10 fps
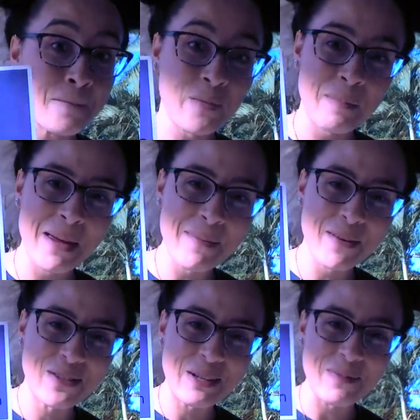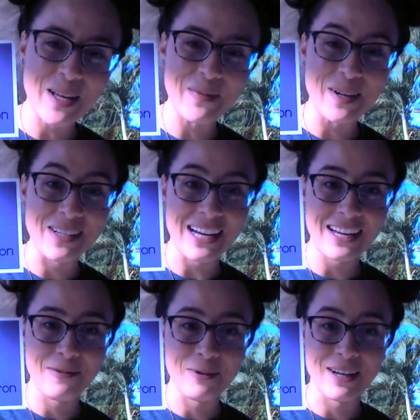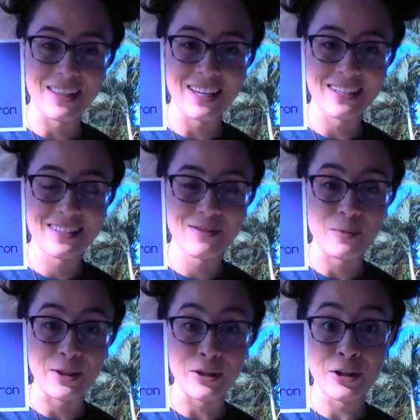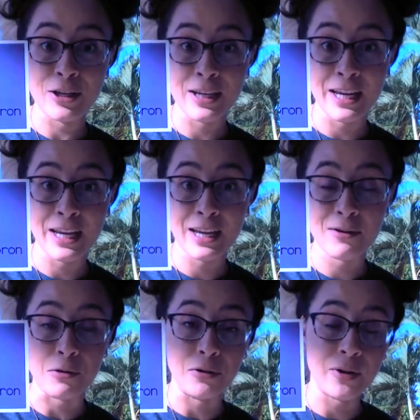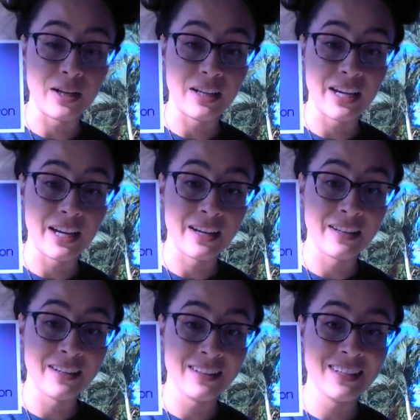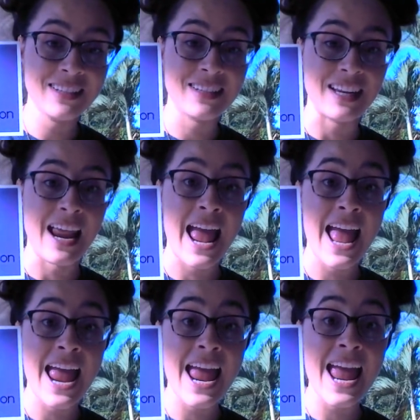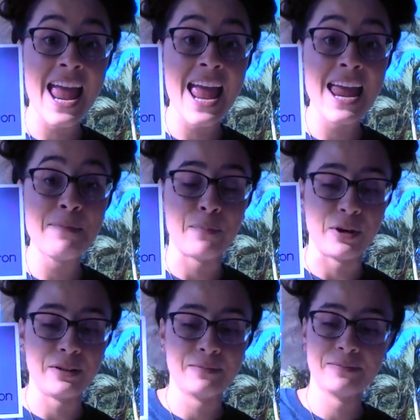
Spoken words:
Maybe you've seen mommy or daddy wear this when they're cooking or grilling. This is an apron.